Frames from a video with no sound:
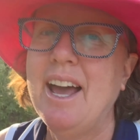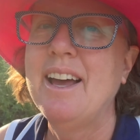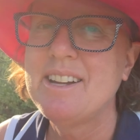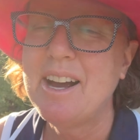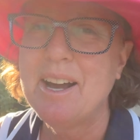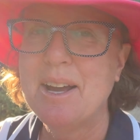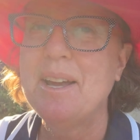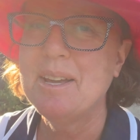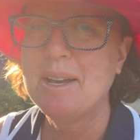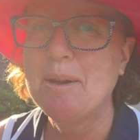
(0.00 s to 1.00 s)
and
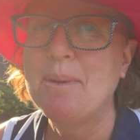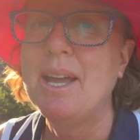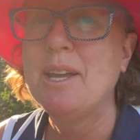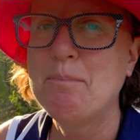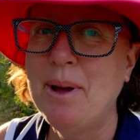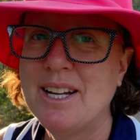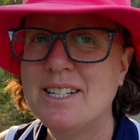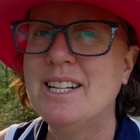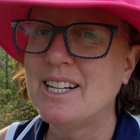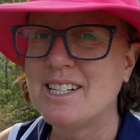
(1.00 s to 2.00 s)
I am in
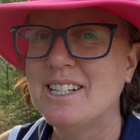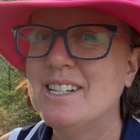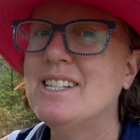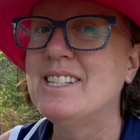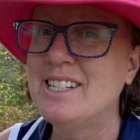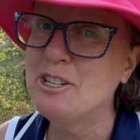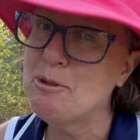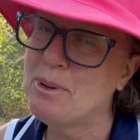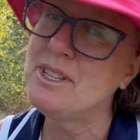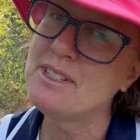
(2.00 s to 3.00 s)
Penticton
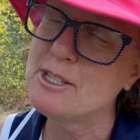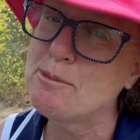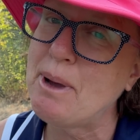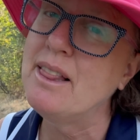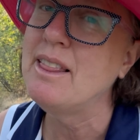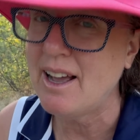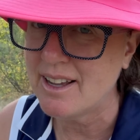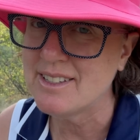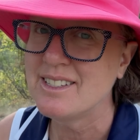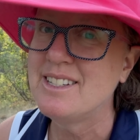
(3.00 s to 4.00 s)
still, but this is my
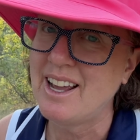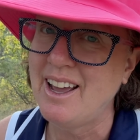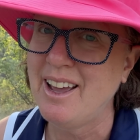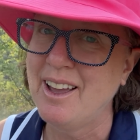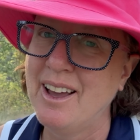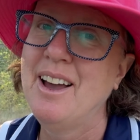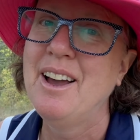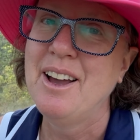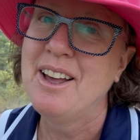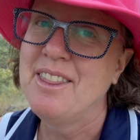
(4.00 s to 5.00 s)
last day,
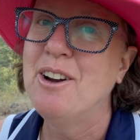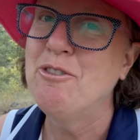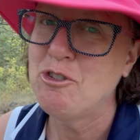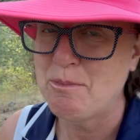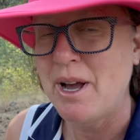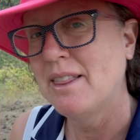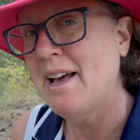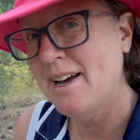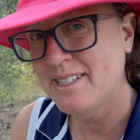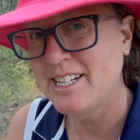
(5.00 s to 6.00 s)
therefore my
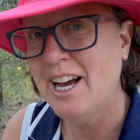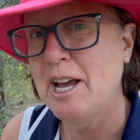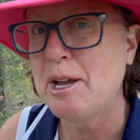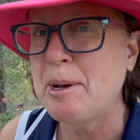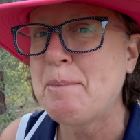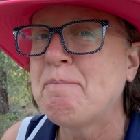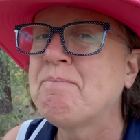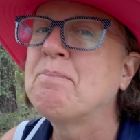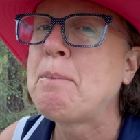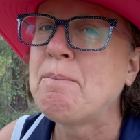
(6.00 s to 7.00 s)
last hike.
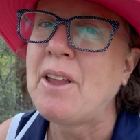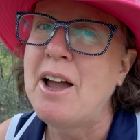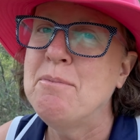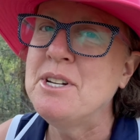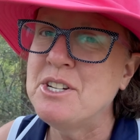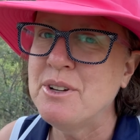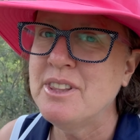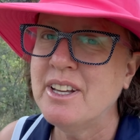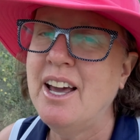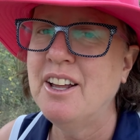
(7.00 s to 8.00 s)
I've been
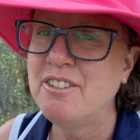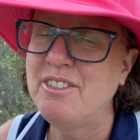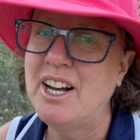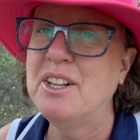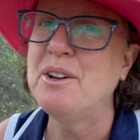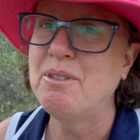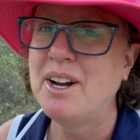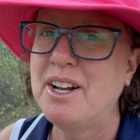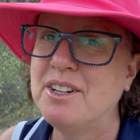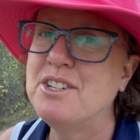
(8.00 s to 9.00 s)
doing the Kettle Valley
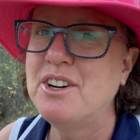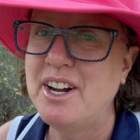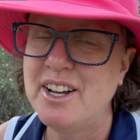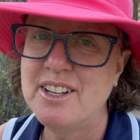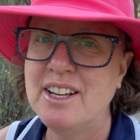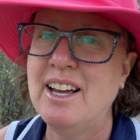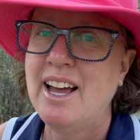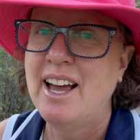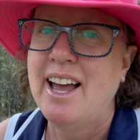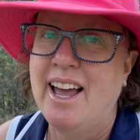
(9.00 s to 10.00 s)
Rail Trail
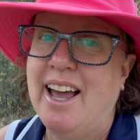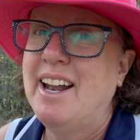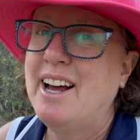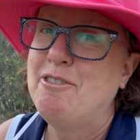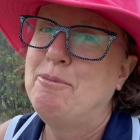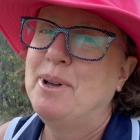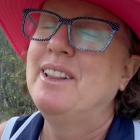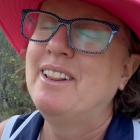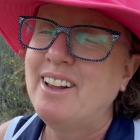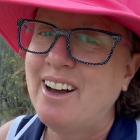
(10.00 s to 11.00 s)
and I've
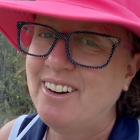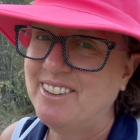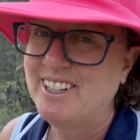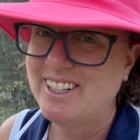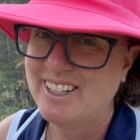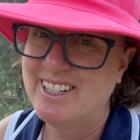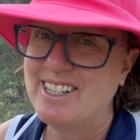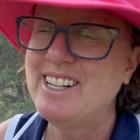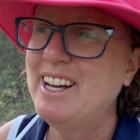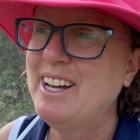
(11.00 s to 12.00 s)
been loving it,